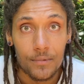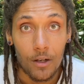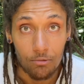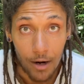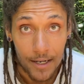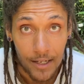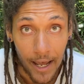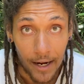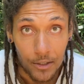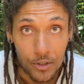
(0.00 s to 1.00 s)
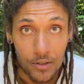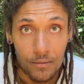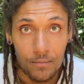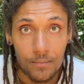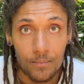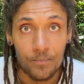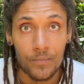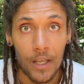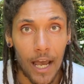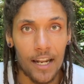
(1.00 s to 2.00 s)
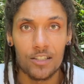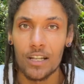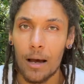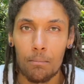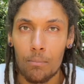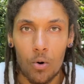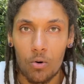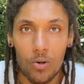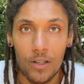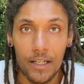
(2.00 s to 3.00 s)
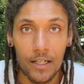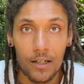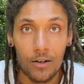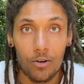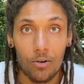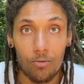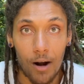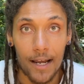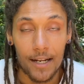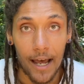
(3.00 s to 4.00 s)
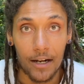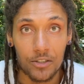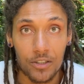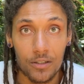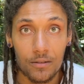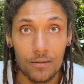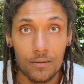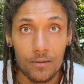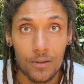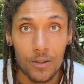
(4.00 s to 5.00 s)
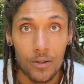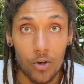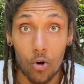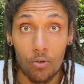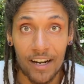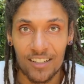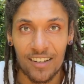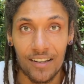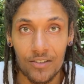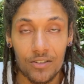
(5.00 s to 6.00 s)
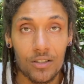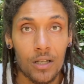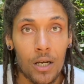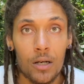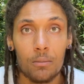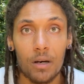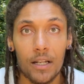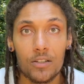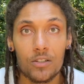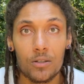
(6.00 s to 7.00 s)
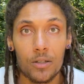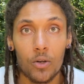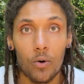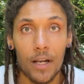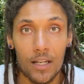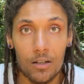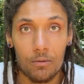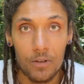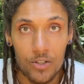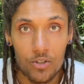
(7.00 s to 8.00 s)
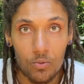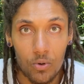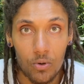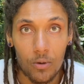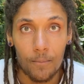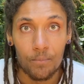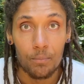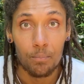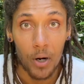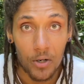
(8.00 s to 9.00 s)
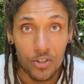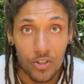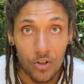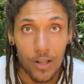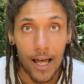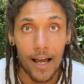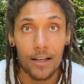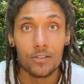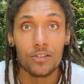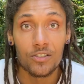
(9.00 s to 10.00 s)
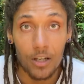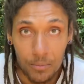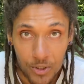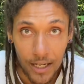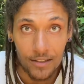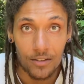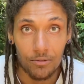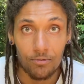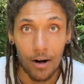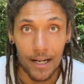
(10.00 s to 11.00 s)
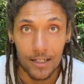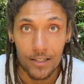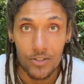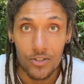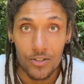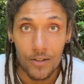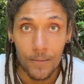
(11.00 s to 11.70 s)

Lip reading: Right action. And it's not morally right action, correctness, but it's your individual, personalized, subjective rightness.